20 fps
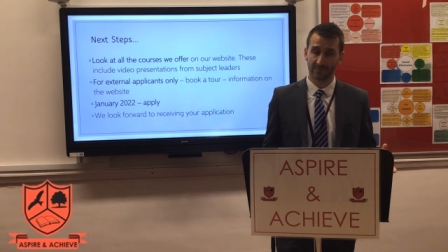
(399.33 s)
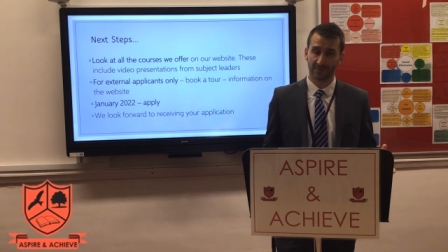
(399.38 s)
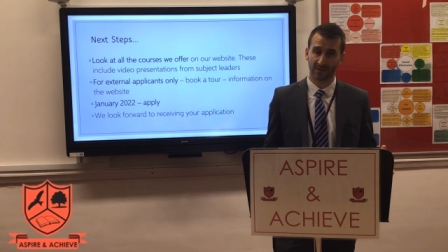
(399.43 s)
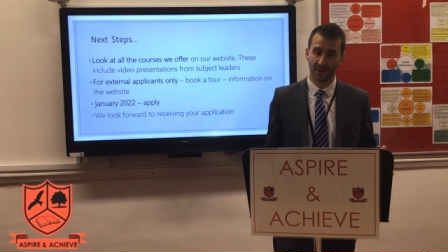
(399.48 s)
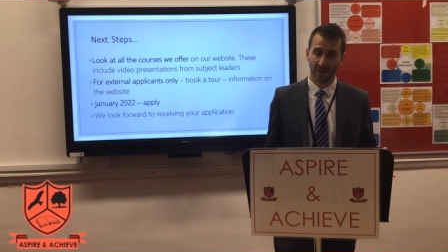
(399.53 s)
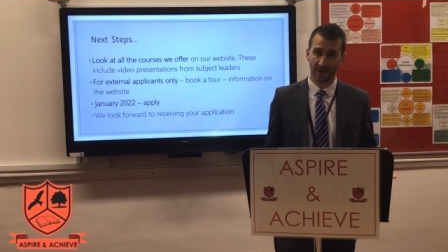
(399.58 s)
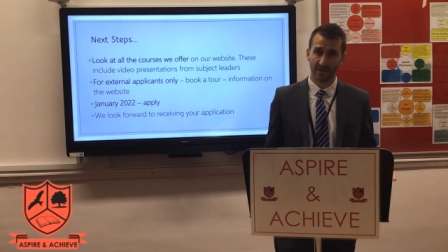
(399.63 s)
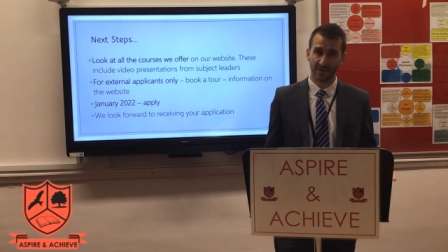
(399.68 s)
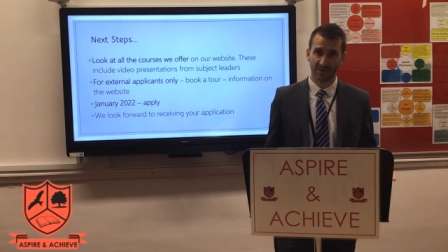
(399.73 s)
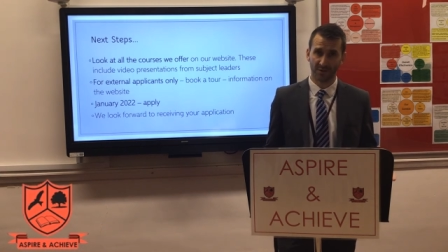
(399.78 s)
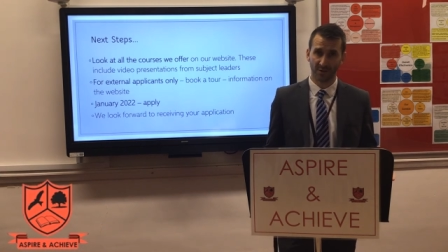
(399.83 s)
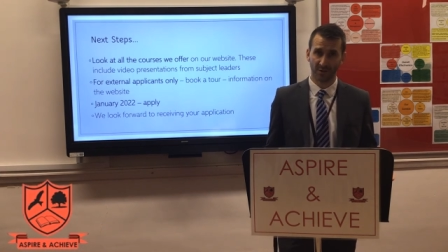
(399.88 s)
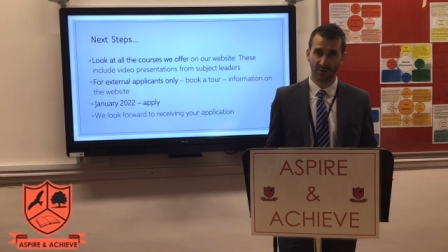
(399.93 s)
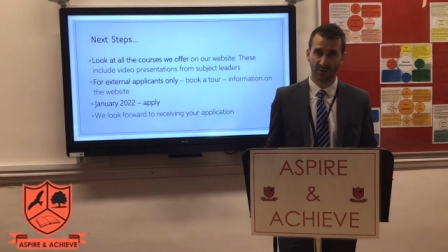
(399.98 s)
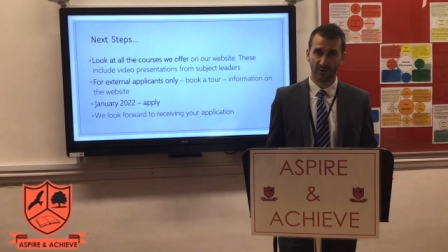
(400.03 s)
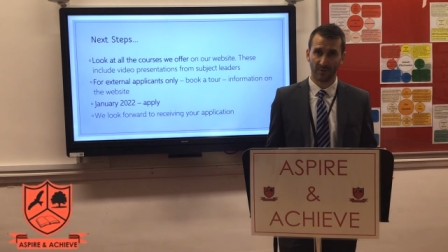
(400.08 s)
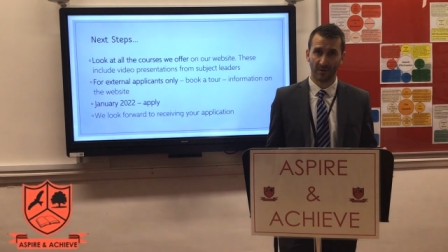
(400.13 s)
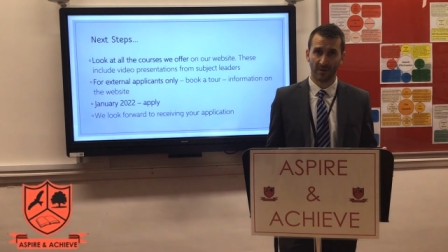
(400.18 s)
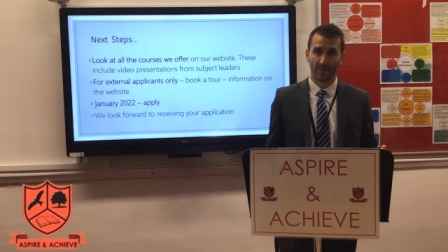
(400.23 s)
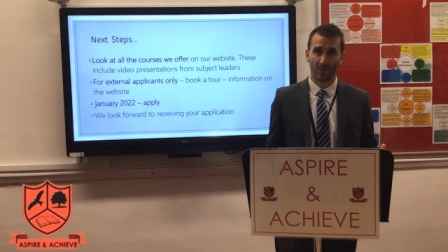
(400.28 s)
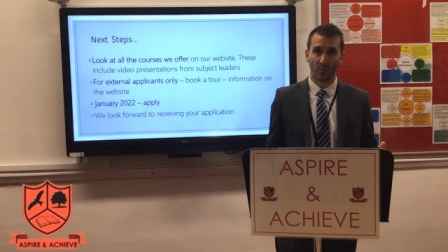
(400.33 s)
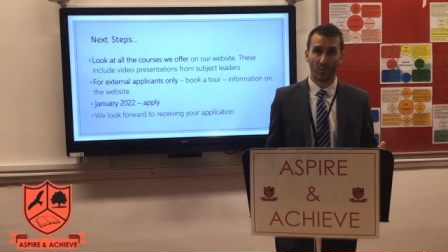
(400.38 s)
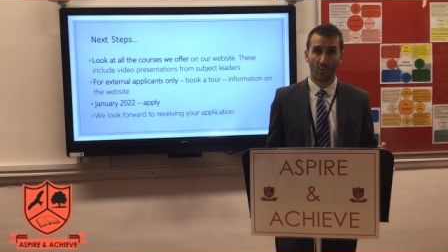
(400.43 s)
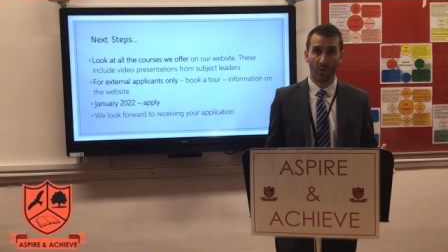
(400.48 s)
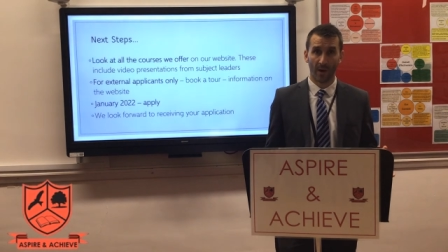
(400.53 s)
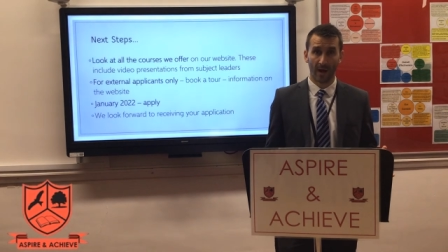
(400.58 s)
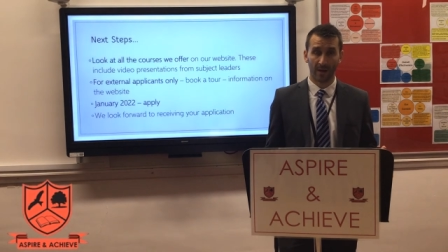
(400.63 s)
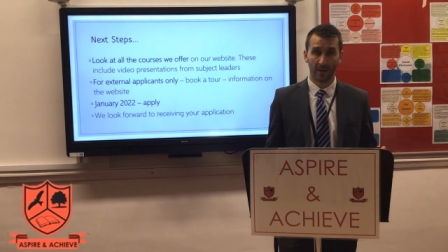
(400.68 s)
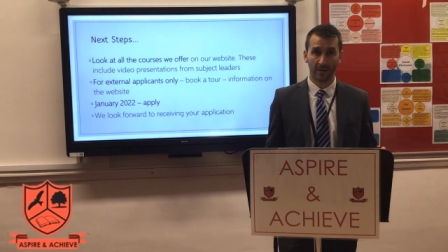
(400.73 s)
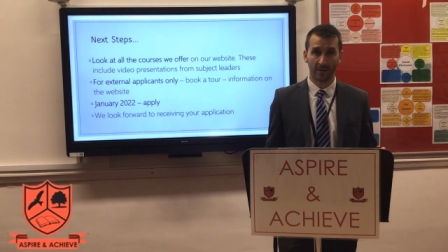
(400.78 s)
guide you
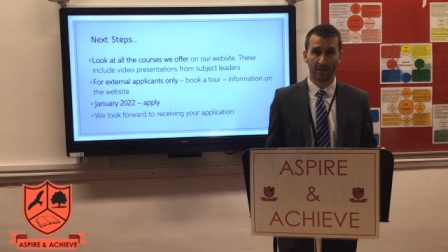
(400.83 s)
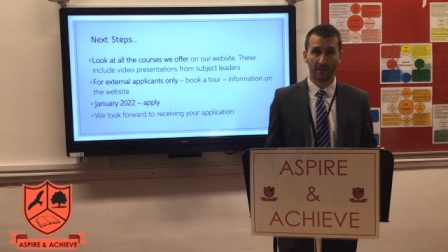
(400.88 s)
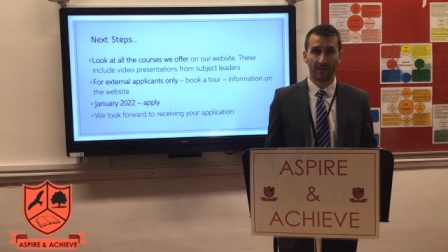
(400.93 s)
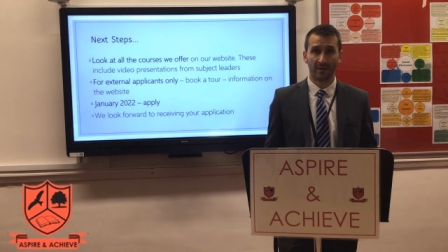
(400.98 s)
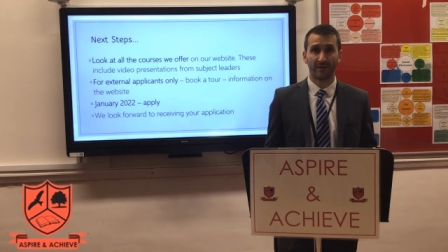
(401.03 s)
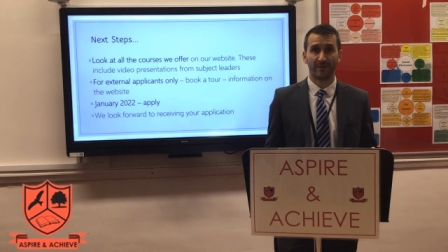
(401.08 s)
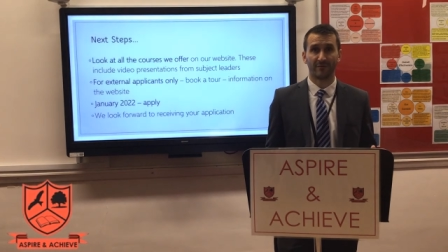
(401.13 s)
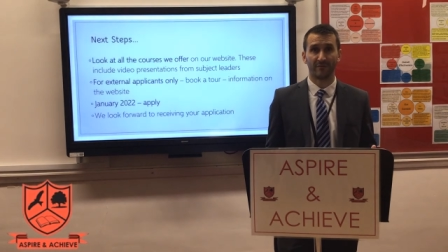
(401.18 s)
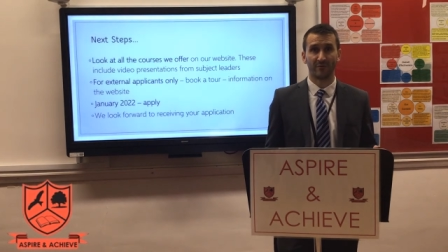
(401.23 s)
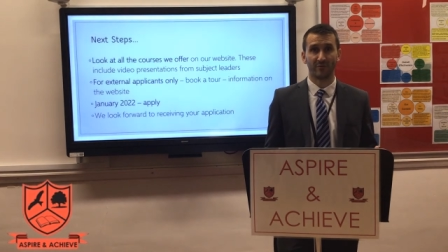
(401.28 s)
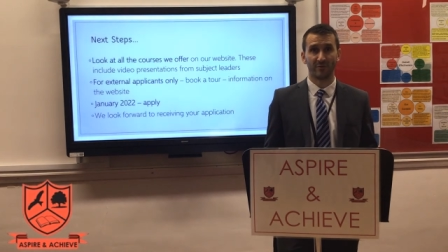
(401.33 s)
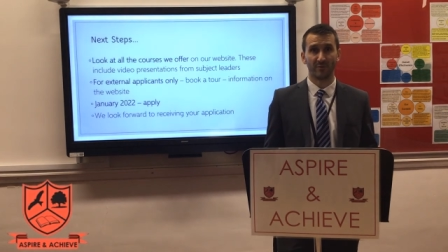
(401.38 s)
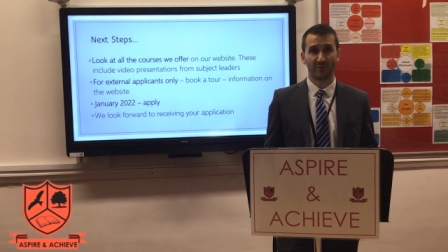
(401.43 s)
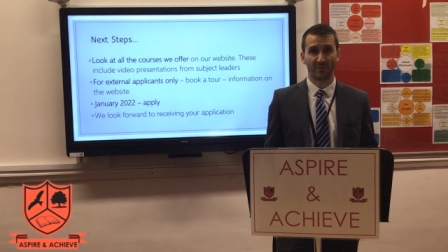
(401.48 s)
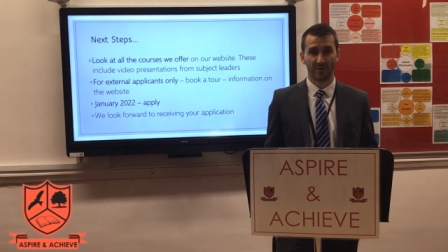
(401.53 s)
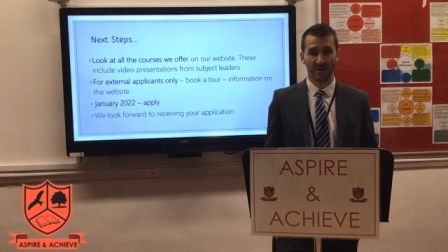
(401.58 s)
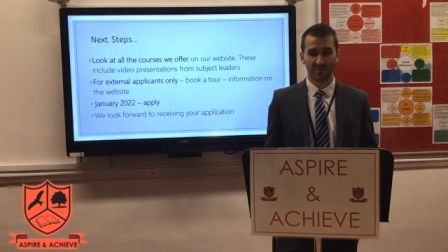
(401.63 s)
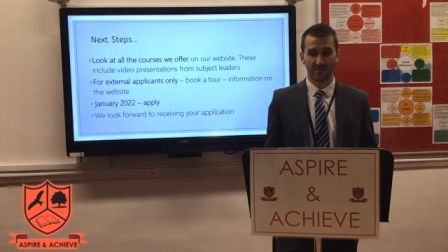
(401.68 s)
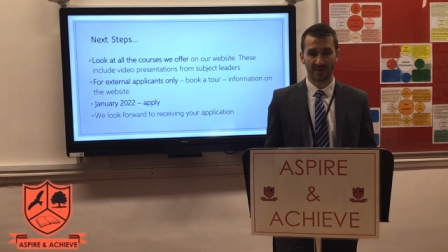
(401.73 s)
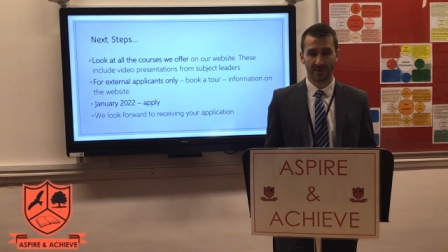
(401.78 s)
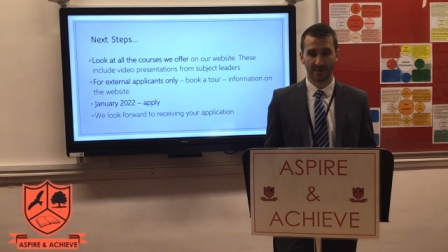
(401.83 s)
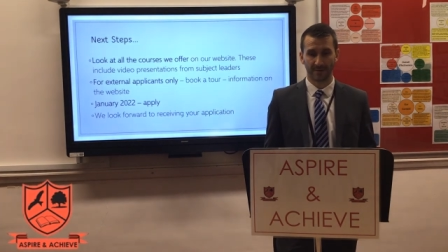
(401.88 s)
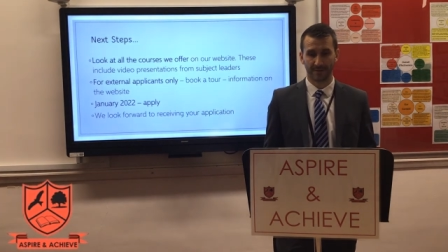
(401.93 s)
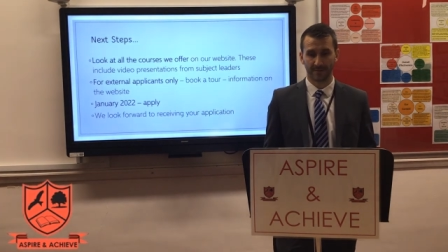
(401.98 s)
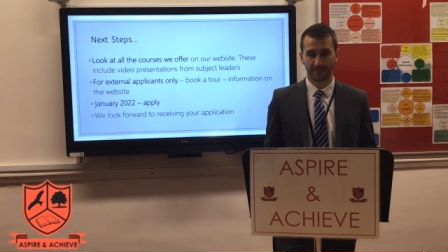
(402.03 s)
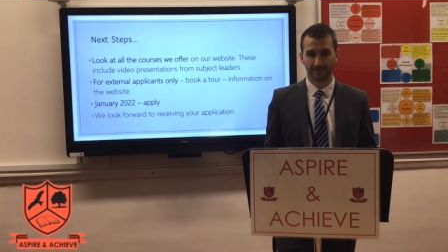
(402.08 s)
well through the process.